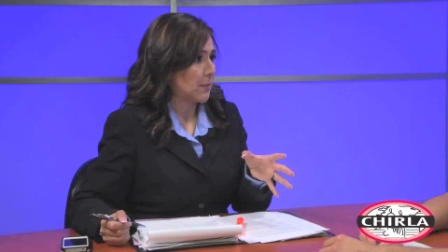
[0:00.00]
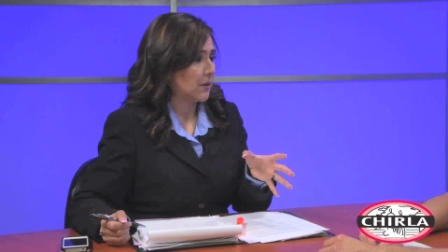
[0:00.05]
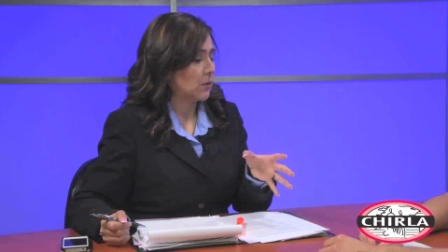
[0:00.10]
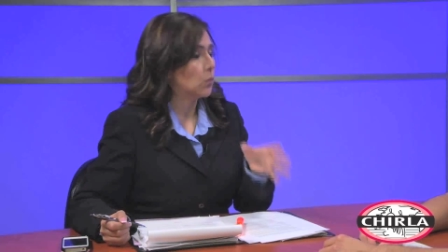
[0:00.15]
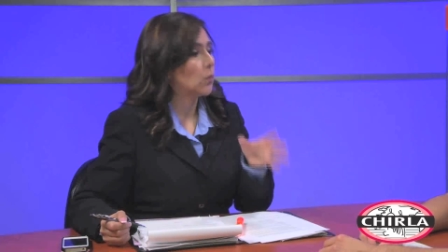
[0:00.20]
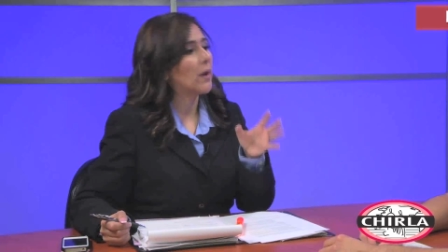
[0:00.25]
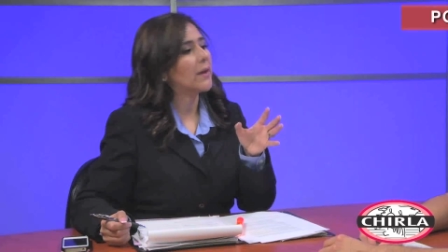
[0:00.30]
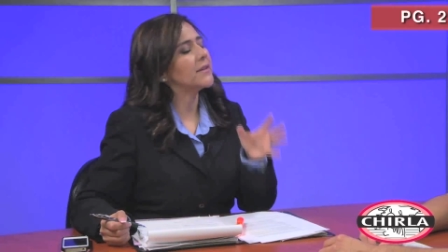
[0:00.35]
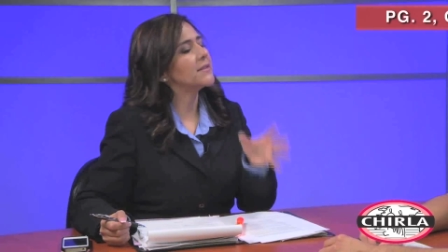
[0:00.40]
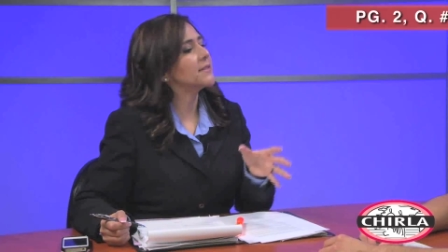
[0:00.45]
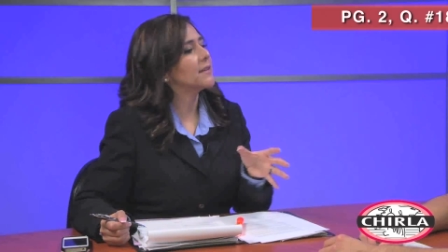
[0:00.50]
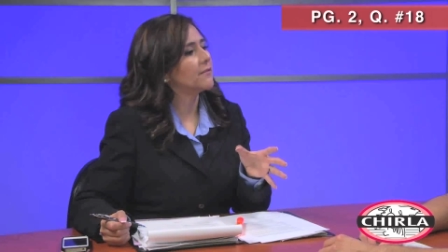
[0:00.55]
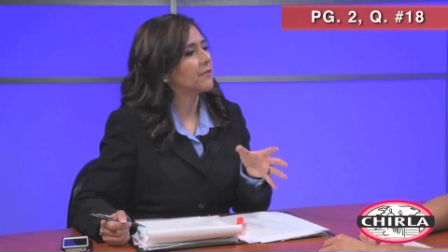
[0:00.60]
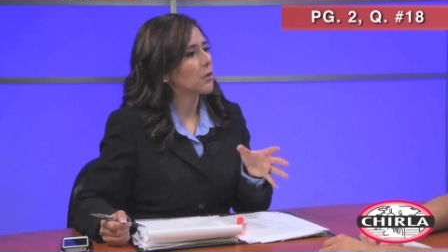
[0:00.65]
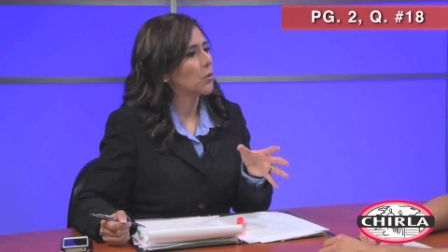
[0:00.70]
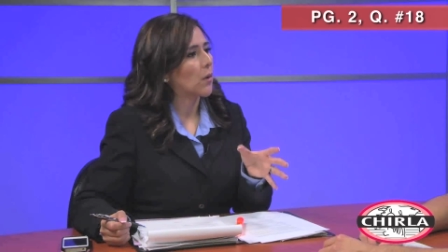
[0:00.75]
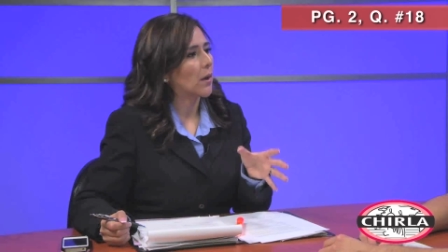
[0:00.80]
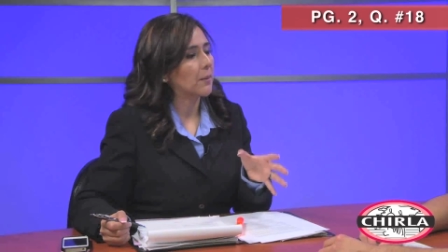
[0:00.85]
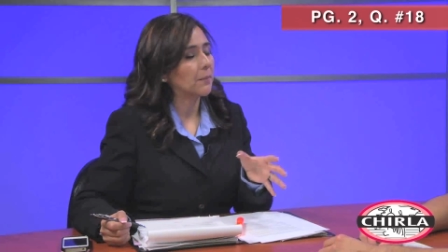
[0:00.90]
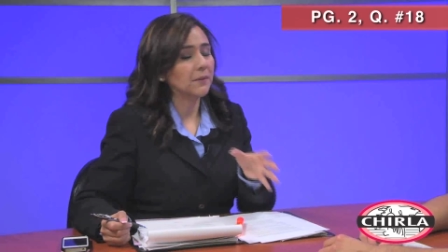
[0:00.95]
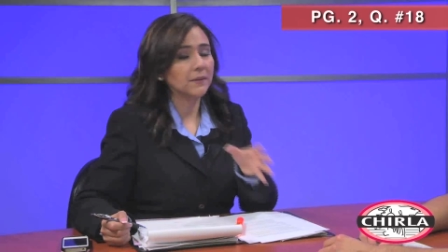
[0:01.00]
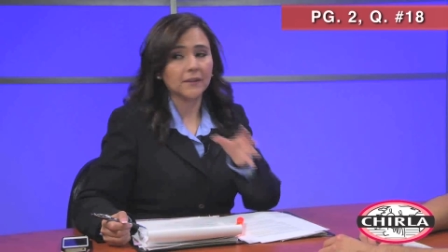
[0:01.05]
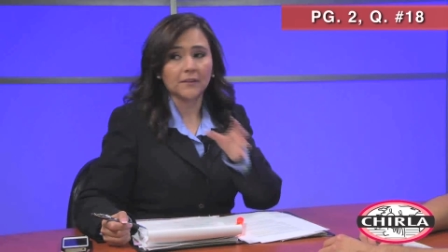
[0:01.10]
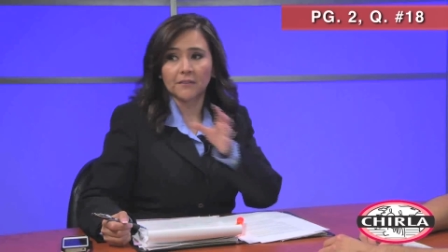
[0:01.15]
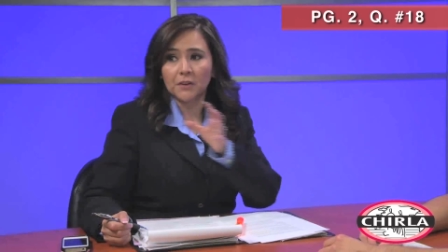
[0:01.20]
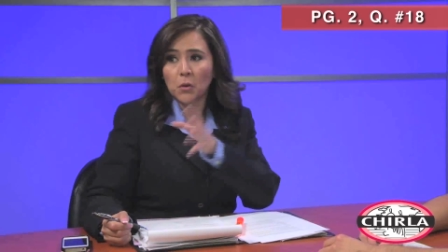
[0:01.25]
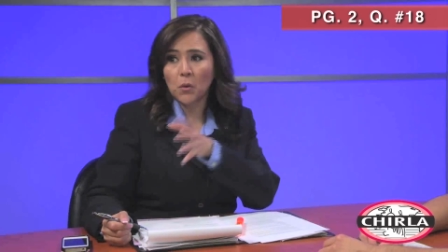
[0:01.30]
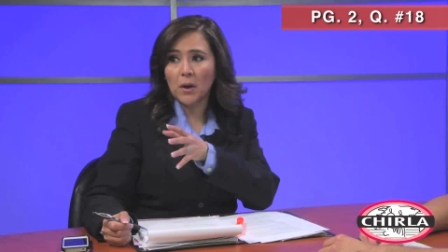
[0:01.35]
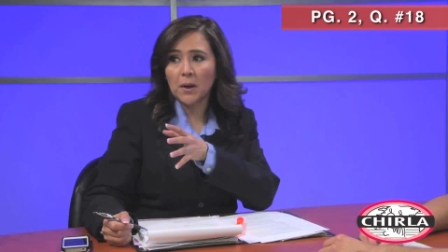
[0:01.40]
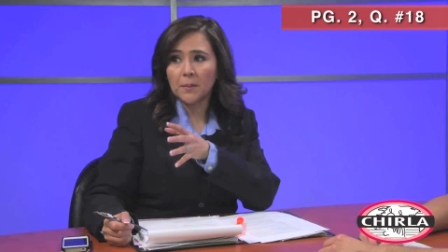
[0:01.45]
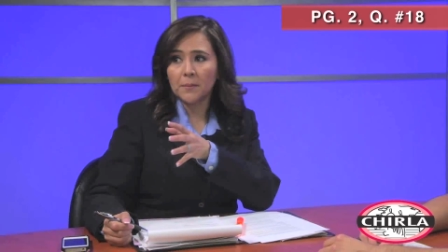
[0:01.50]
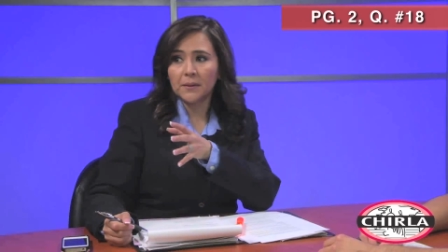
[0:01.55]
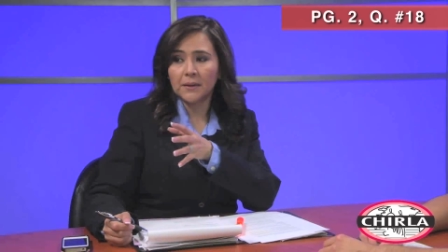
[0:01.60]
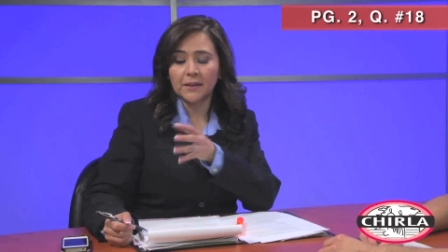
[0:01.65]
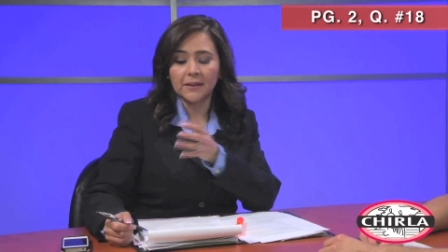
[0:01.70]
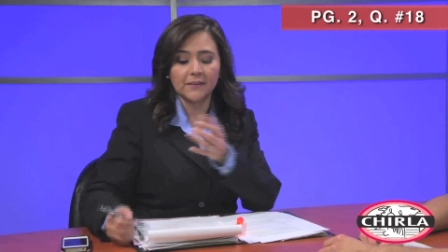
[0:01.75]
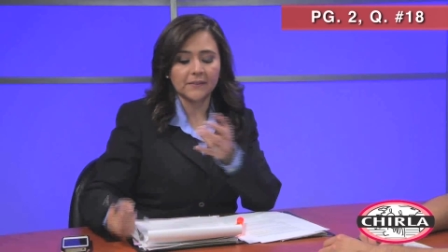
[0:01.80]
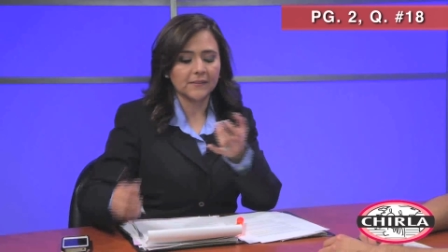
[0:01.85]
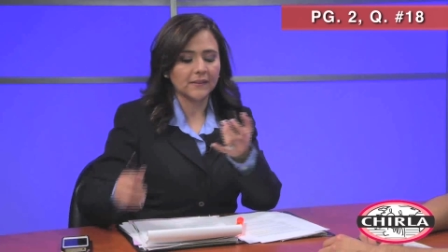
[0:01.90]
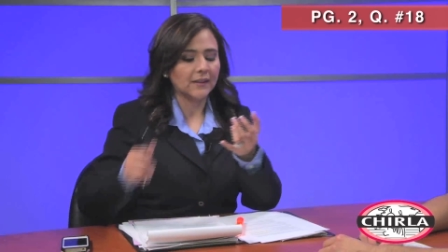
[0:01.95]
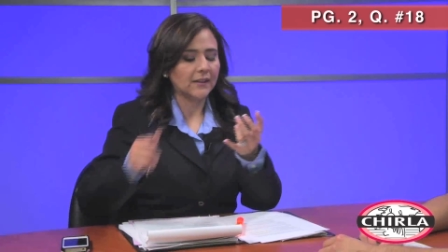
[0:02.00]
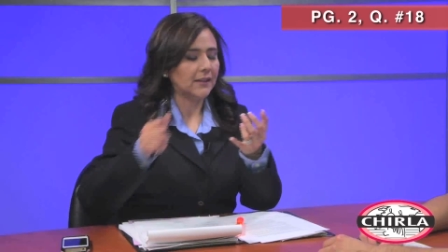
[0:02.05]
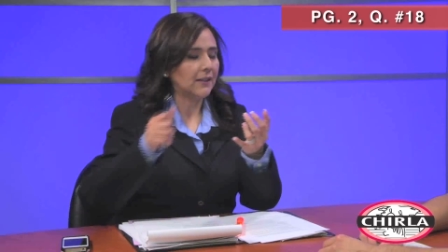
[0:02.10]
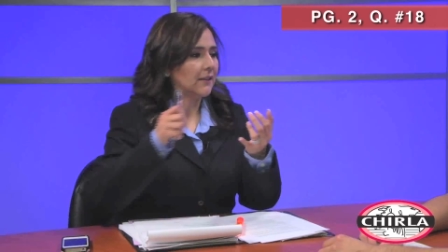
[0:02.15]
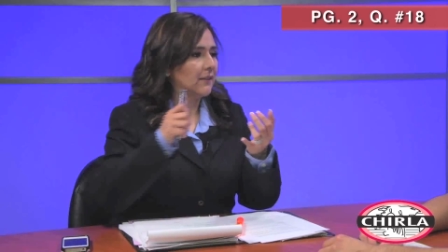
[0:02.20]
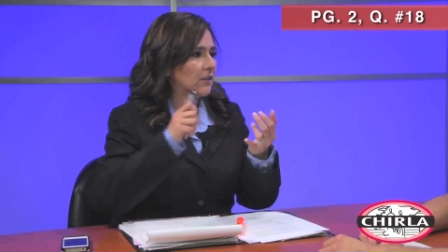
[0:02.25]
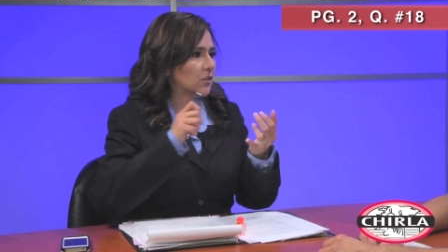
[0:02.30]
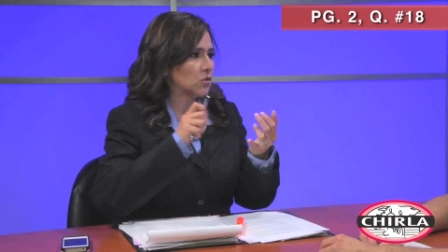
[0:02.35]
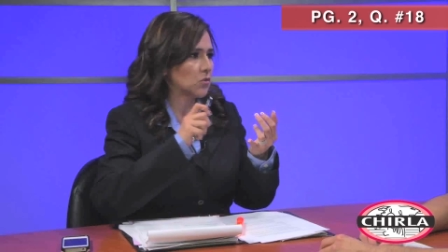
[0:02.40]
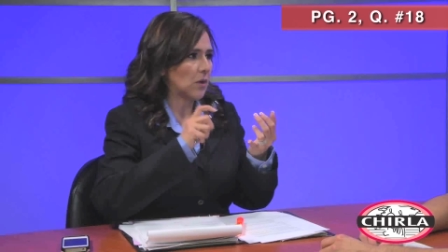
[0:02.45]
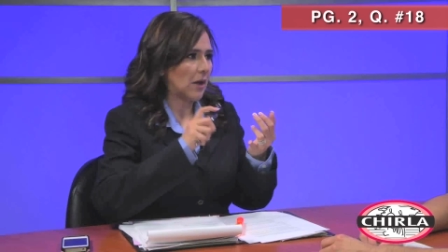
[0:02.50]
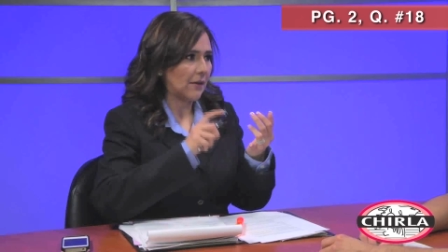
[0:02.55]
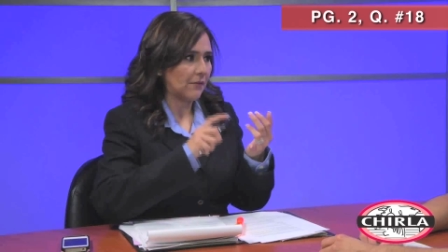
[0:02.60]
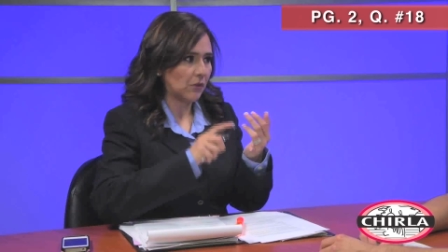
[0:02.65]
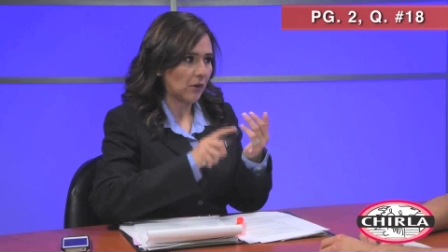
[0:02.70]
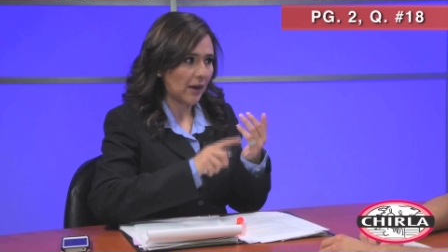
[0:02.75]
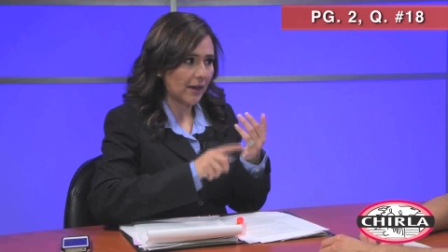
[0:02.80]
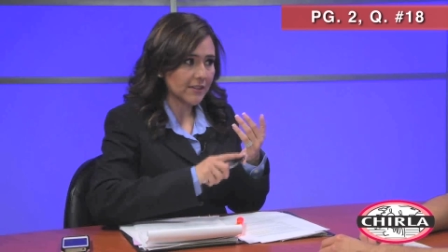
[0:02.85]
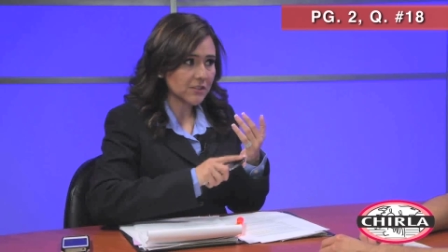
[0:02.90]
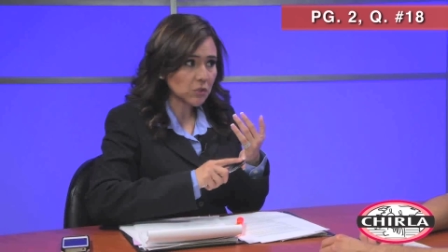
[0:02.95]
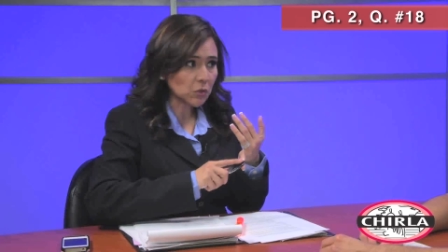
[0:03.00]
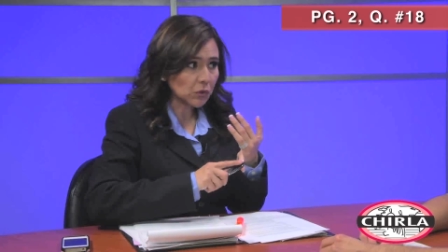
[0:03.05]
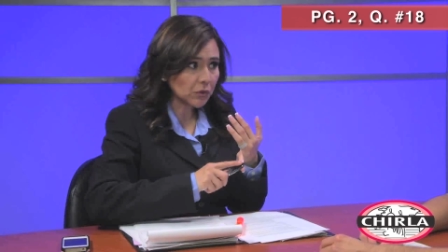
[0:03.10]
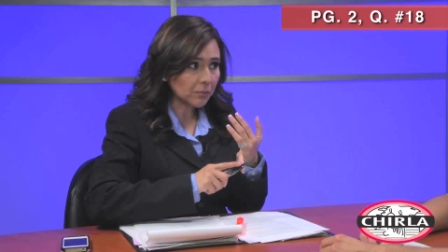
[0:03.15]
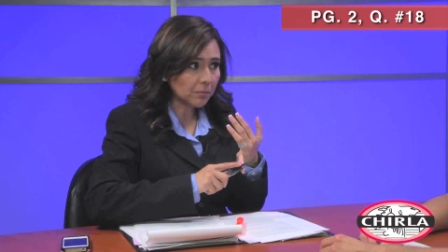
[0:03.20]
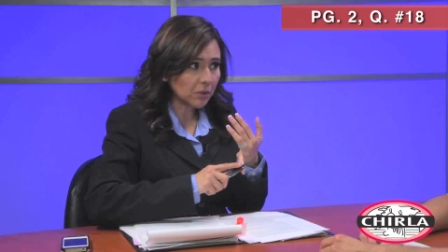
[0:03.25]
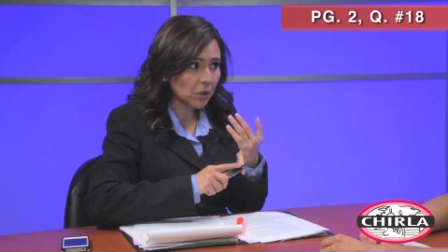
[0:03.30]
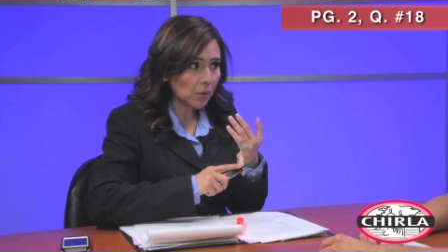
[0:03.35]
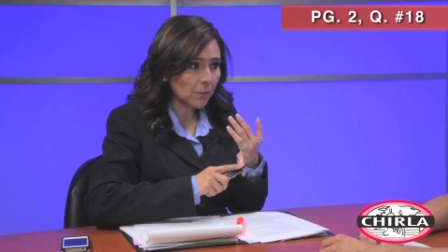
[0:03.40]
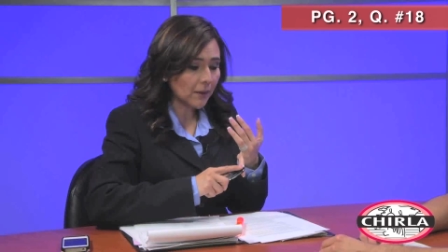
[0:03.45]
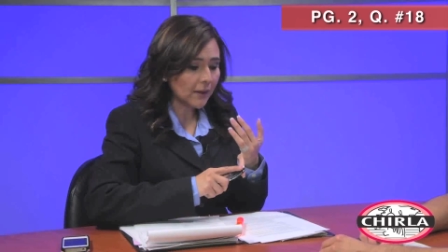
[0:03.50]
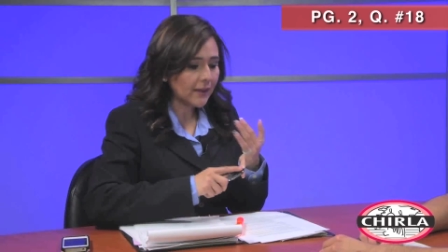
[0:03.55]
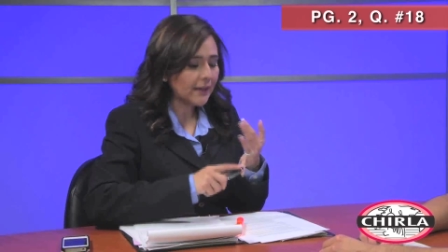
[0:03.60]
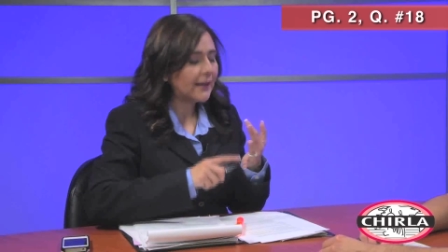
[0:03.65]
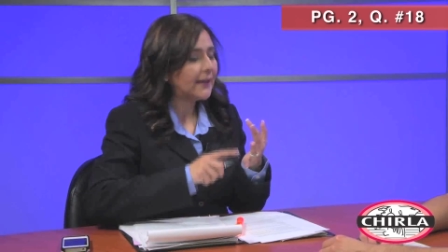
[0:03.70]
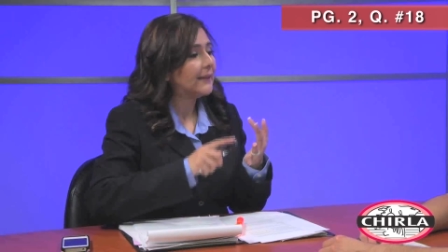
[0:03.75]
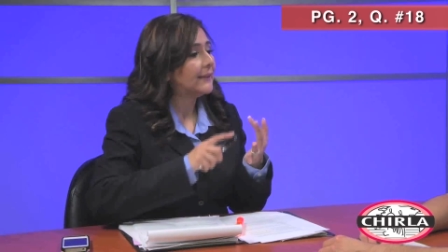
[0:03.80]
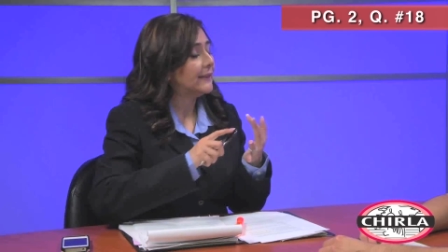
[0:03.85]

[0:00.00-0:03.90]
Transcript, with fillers: What is the requirement? The requirement is either to have your high school diploma,